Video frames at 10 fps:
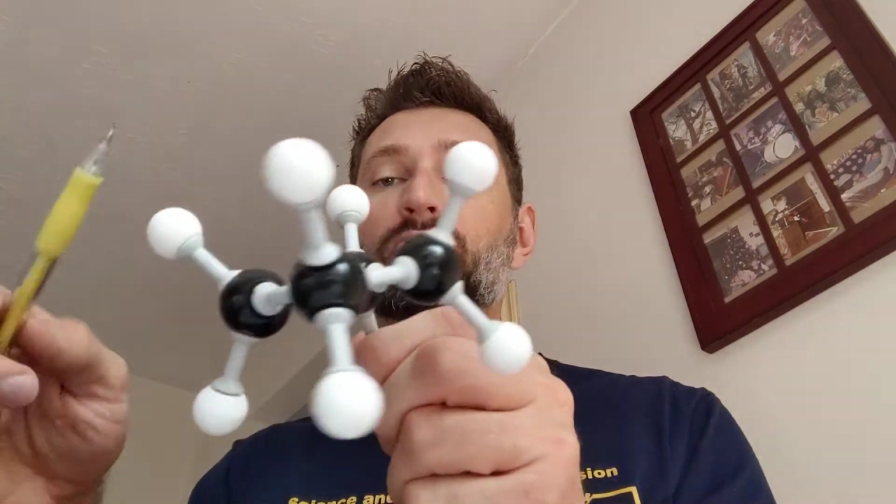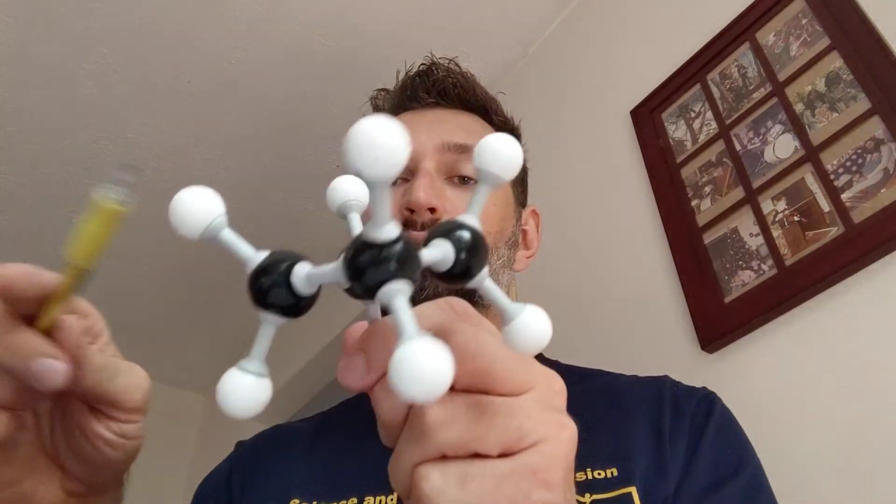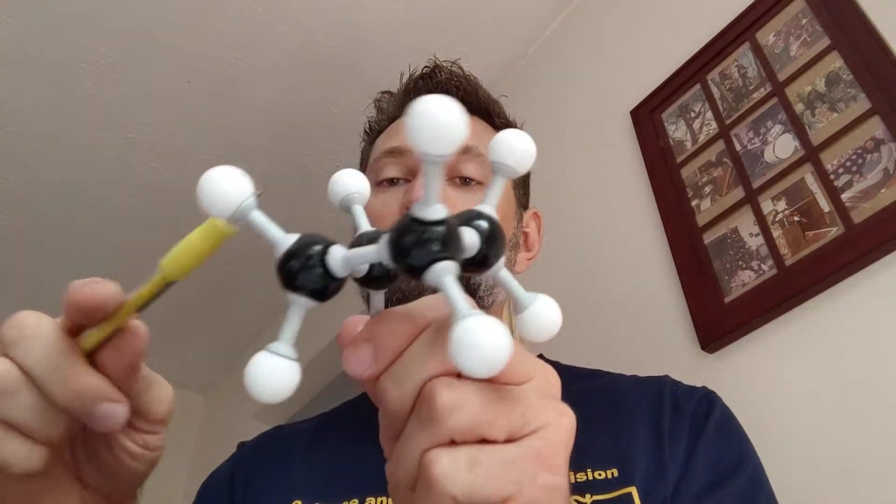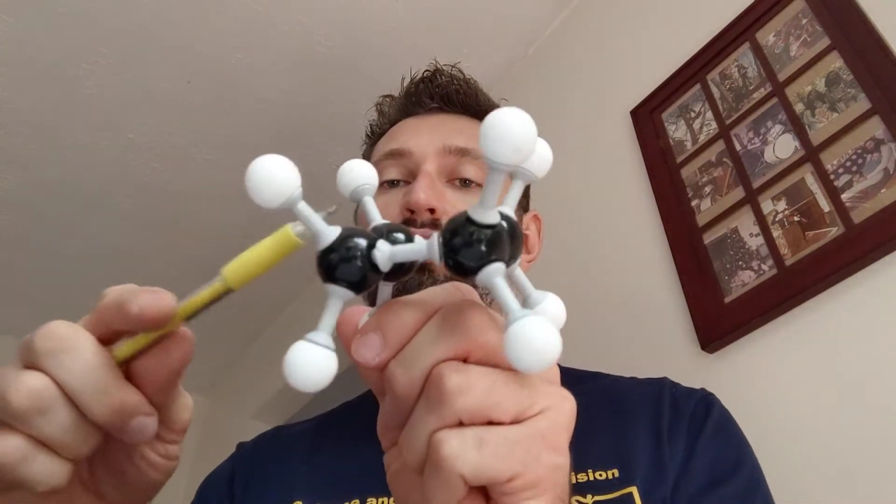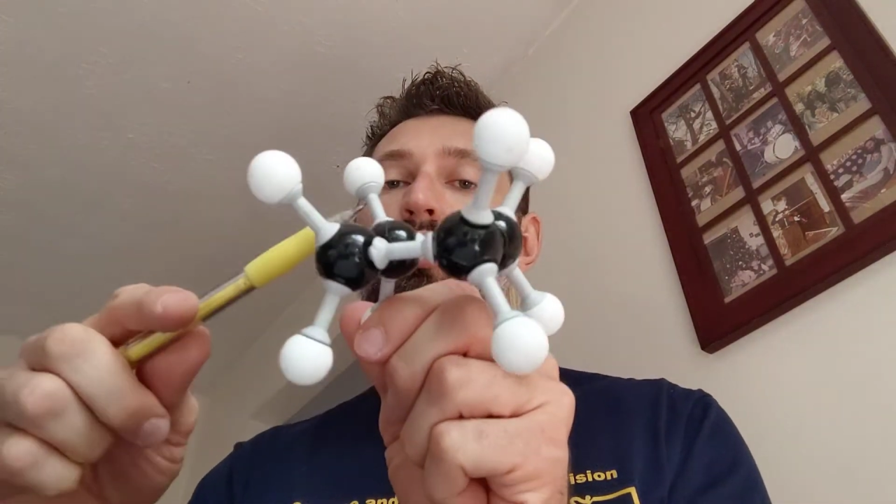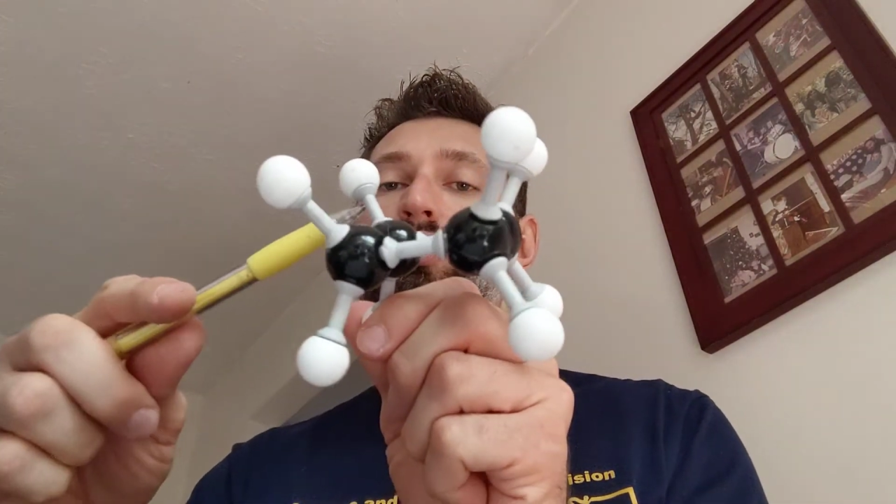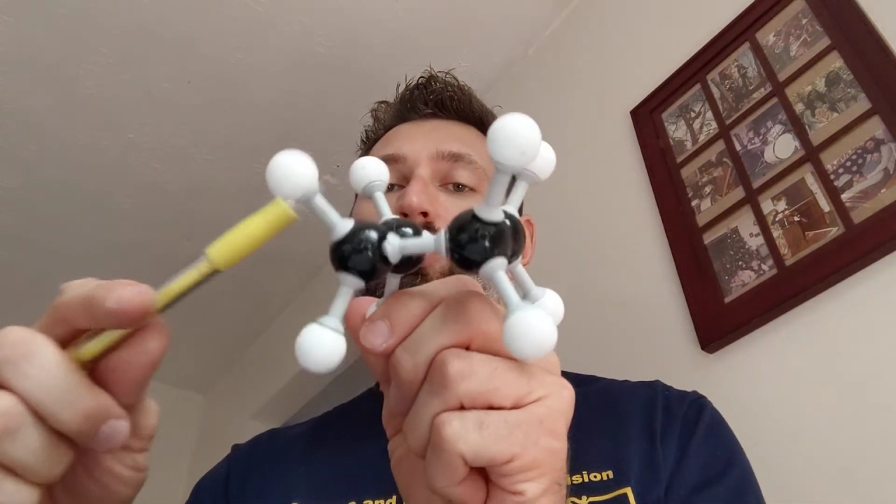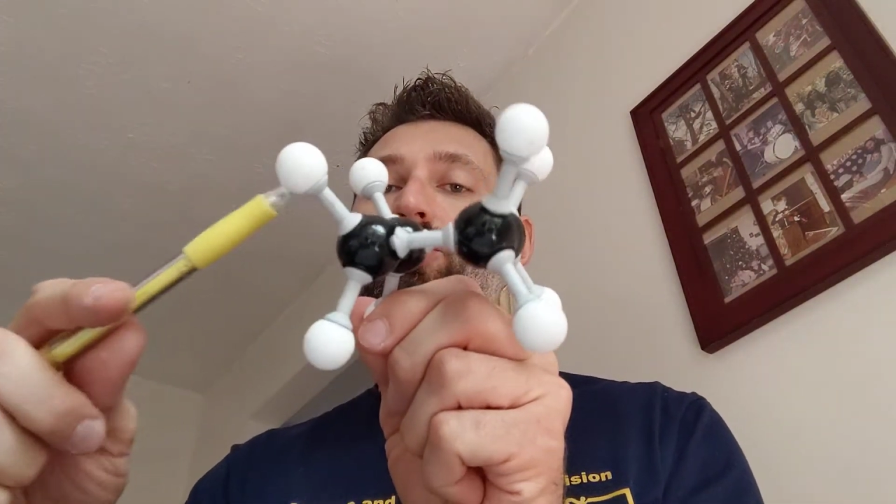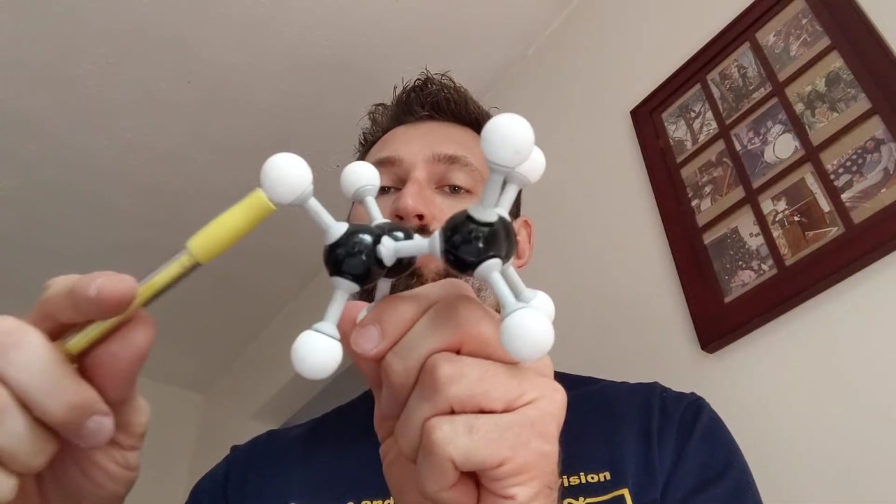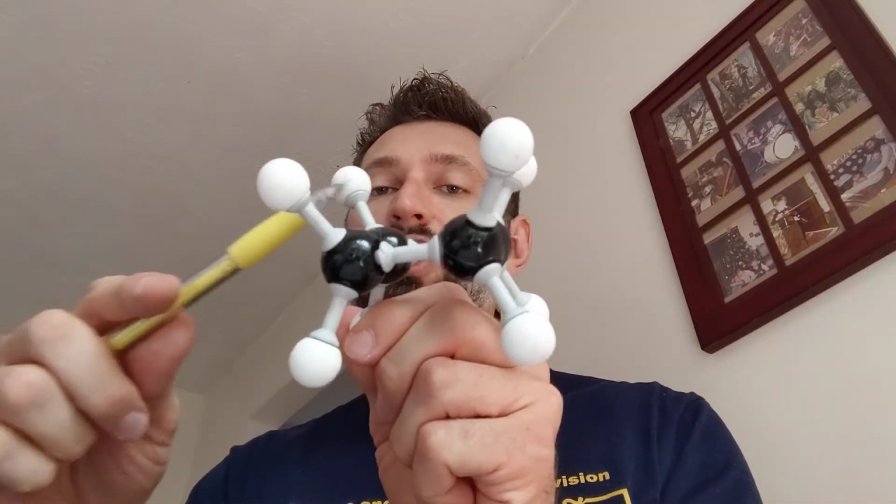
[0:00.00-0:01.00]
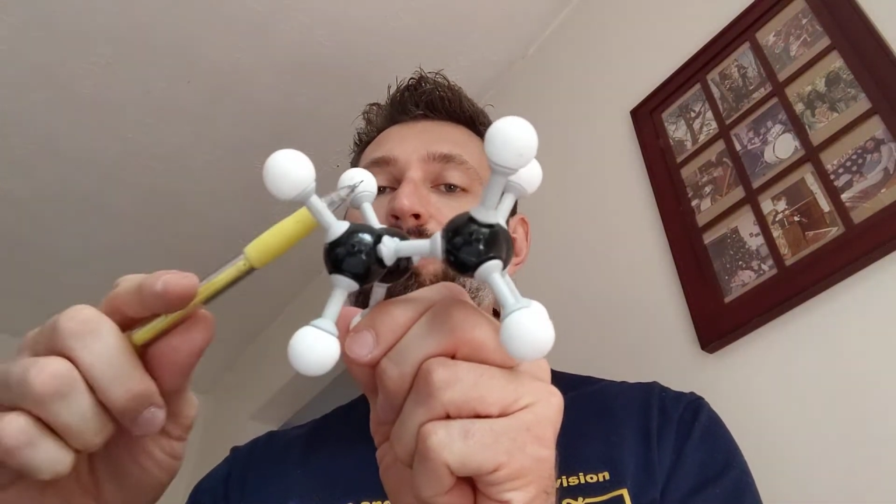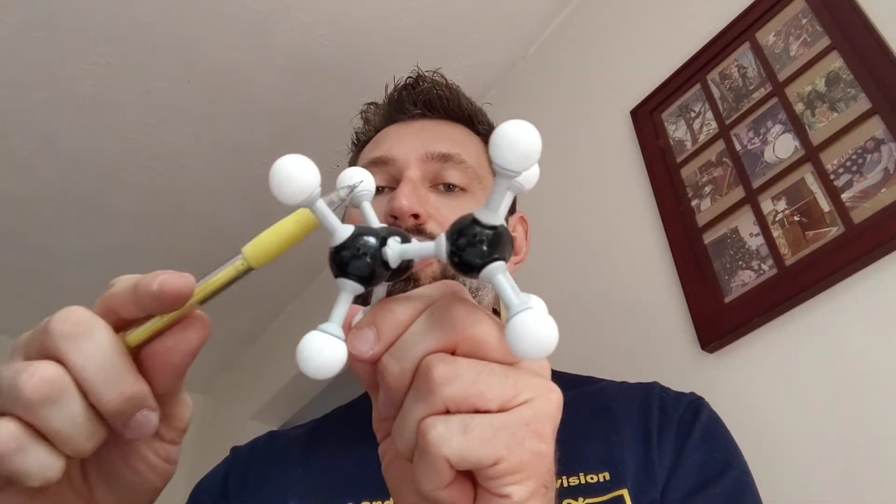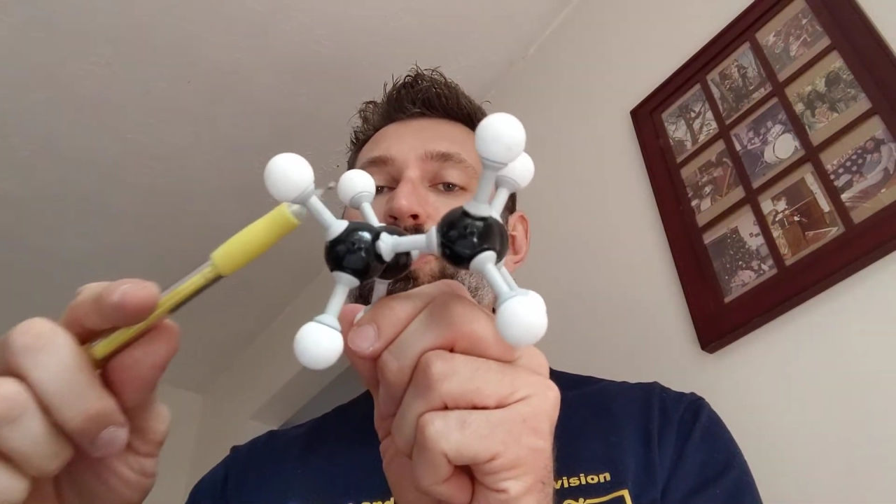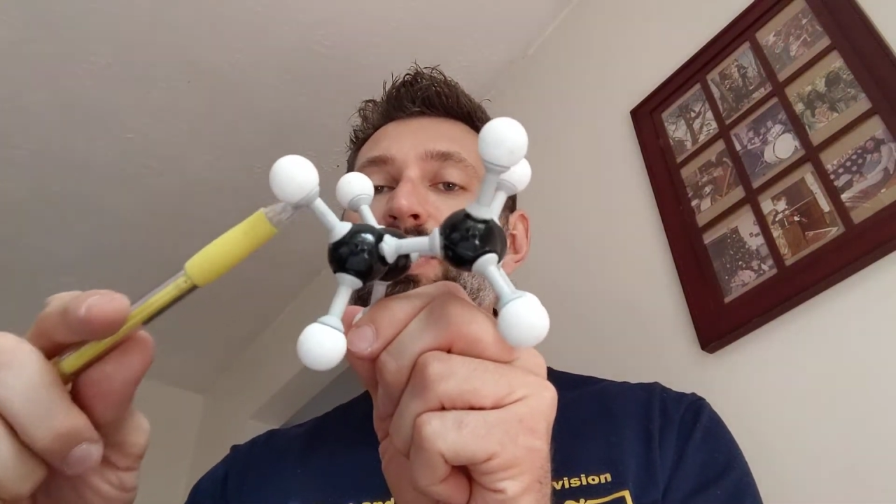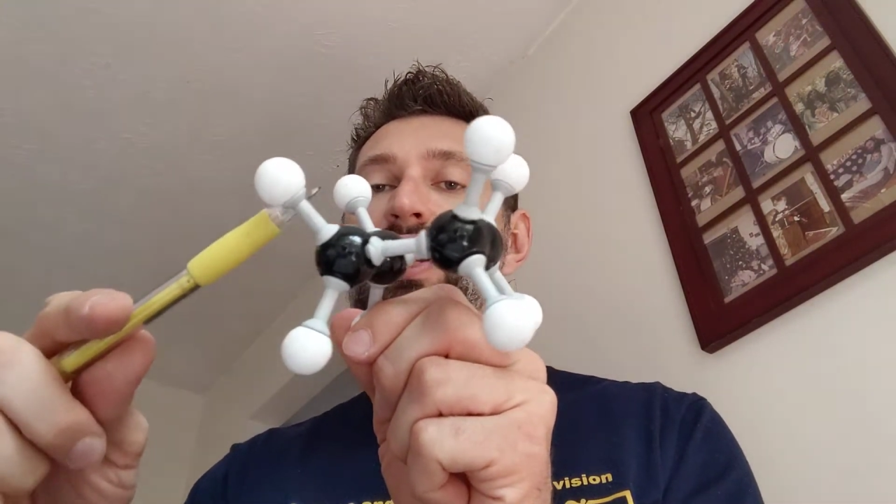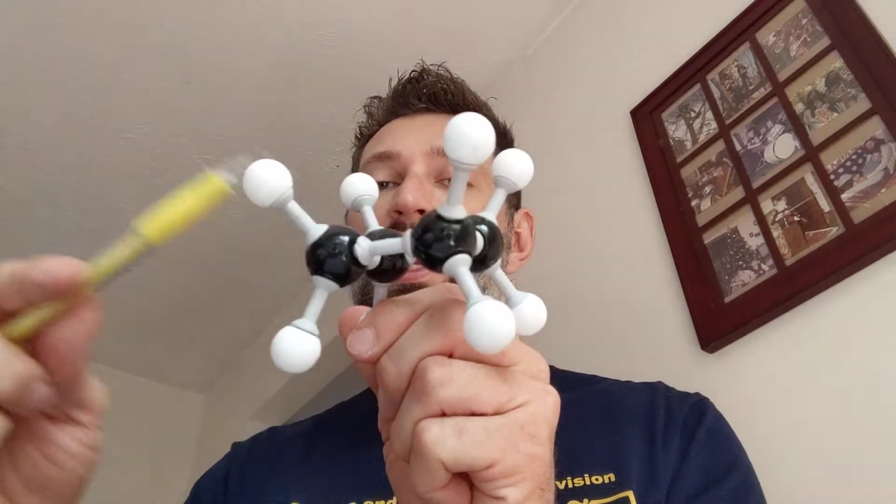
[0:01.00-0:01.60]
create torsional strain between